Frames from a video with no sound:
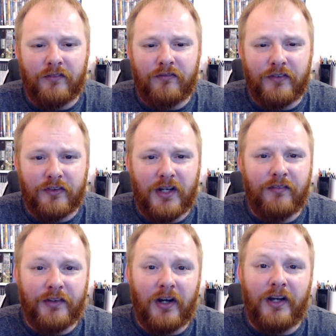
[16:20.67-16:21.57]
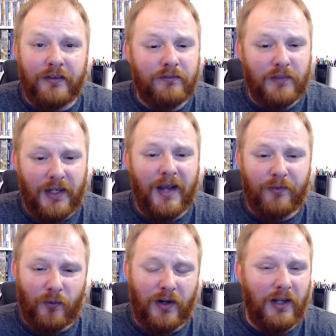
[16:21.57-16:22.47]
I discovered that I'd
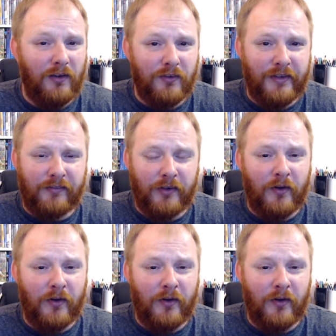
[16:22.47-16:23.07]
kept quite a lot of stuff.